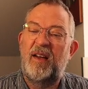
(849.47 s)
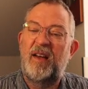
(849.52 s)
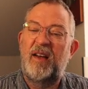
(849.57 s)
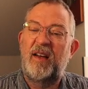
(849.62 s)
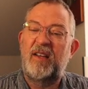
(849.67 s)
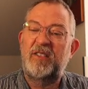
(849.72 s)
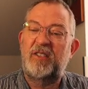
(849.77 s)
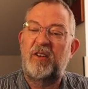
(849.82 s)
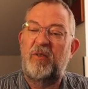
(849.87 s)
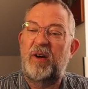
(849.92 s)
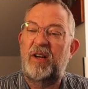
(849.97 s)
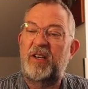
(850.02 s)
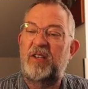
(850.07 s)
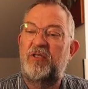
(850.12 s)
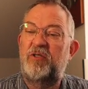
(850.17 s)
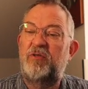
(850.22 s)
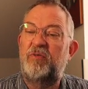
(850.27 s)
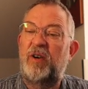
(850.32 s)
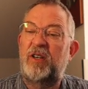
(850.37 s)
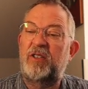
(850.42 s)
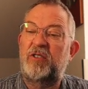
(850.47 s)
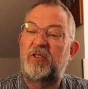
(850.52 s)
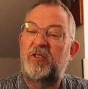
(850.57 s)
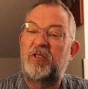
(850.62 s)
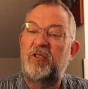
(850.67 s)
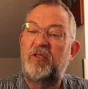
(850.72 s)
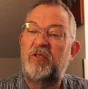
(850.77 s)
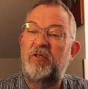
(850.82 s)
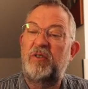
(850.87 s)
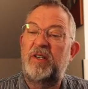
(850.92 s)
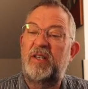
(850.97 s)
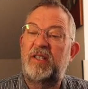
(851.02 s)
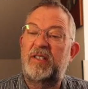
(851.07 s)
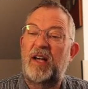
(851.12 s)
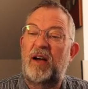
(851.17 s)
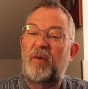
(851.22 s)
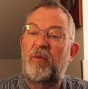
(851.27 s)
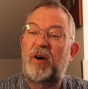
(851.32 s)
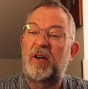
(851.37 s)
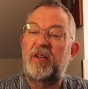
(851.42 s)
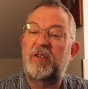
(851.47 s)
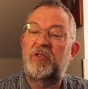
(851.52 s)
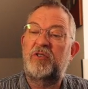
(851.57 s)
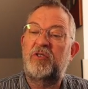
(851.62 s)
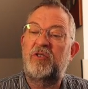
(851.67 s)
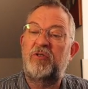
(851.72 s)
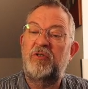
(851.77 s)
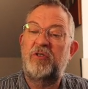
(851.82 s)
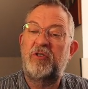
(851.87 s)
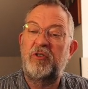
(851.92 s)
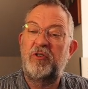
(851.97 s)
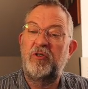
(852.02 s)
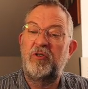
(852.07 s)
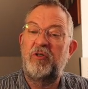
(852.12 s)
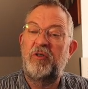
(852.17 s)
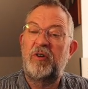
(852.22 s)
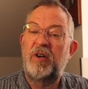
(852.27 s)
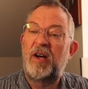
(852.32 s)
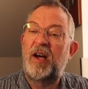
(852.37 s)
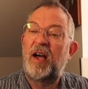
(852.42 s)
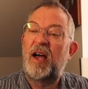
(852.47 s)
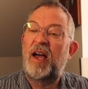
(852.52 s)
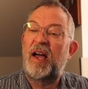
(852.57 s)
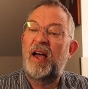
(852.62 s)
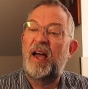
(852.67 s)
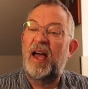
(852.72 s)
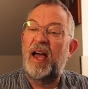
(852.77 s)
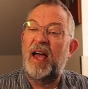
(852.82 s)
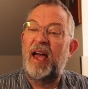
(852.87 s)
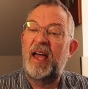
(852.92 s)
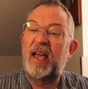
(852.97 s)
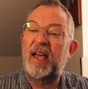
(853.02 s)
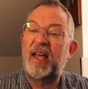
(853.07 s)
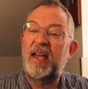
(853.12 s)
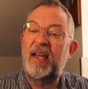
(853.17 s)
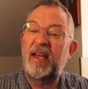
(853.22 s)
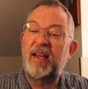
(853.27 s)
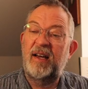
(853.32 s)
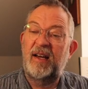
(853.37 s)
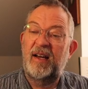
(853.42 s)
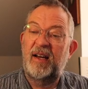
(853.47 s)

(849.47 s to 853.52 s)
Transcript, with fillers: So what I want to do is I want to do a,